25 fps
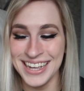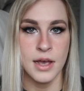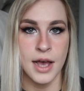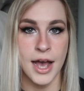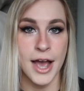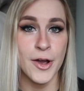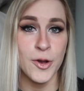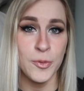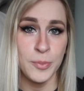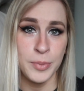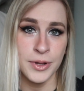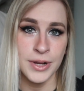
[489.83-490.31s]

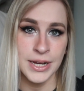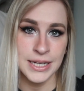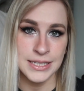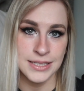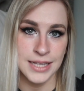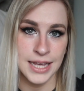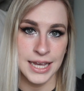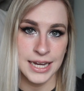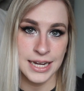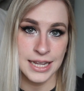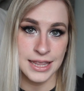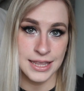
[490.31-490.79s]
I hope you guys
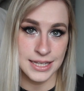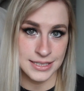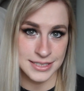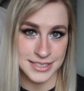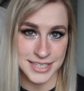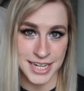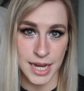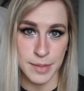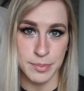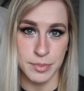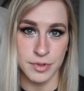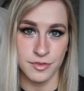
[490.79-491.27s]
liked this
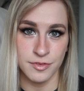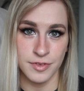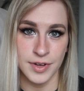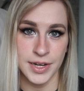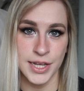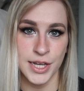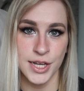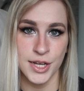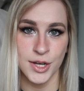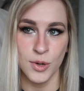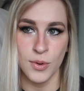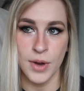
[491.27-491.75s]
type of
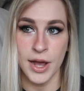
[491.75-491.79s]
video.